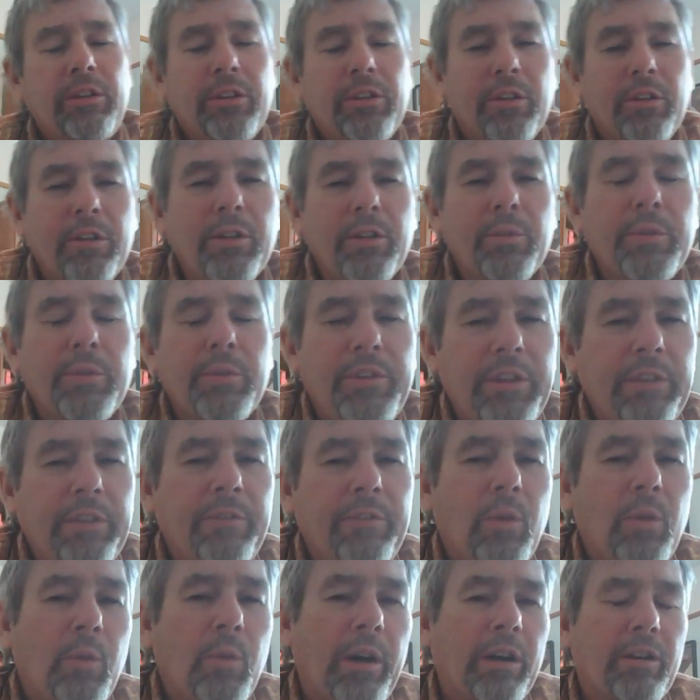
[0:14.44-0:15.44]
You're going to
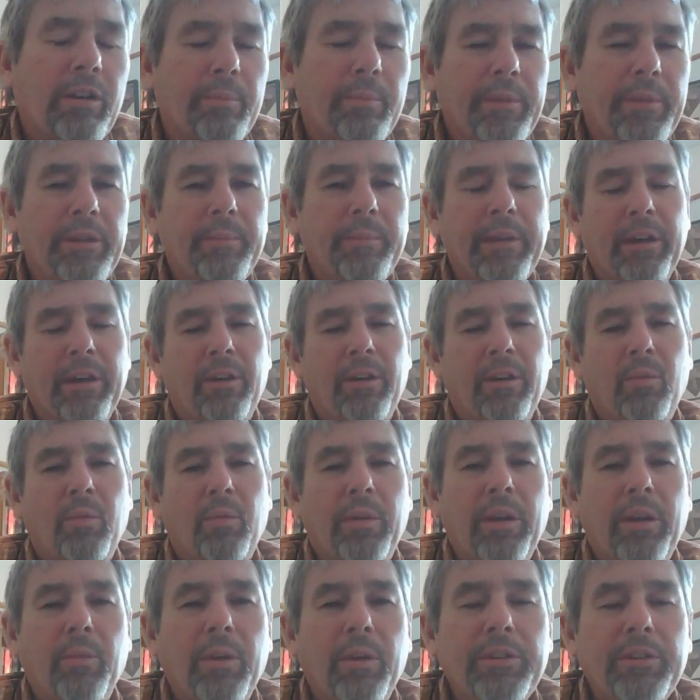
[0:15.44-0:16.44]
receive a welcome email.
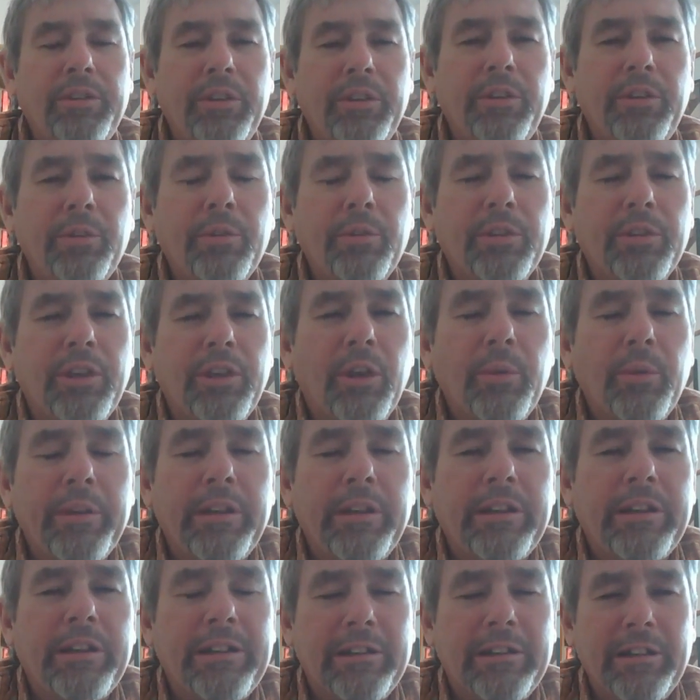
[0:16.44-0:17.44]
What I want you to do is go
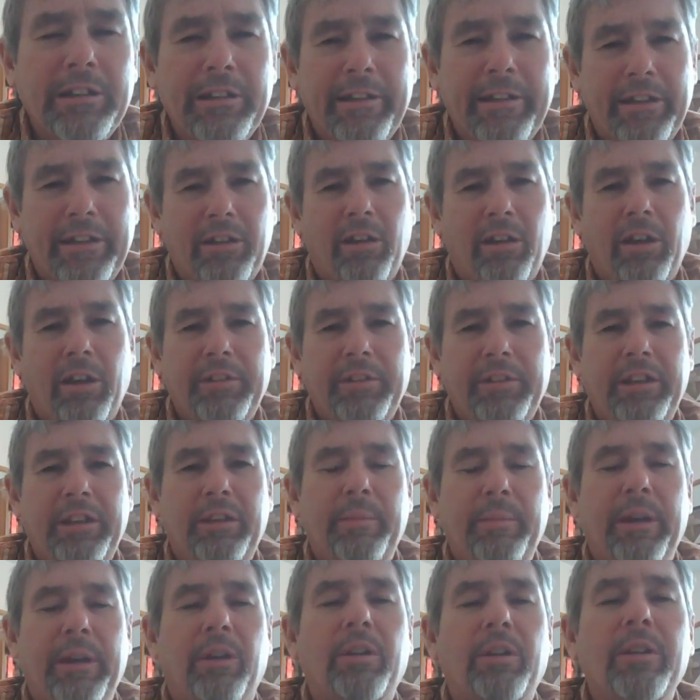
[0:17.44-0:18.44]
in and click on the
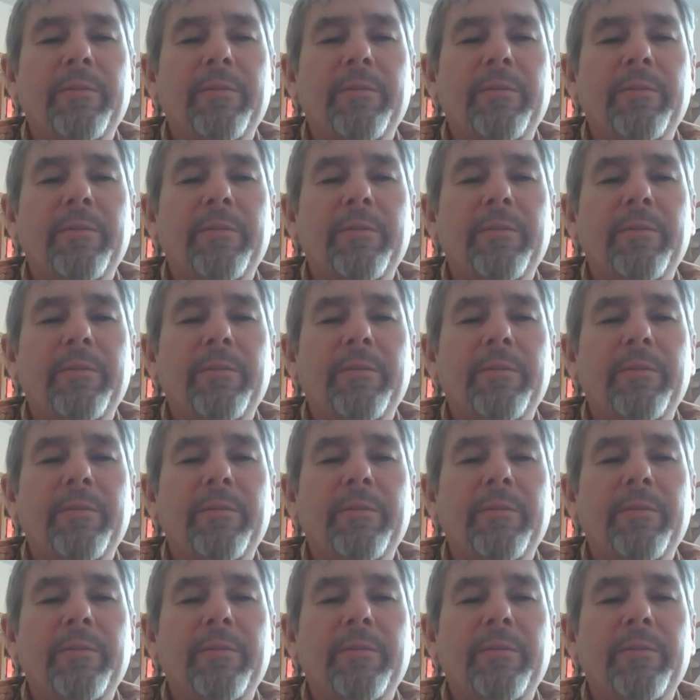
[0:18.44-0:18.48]
email,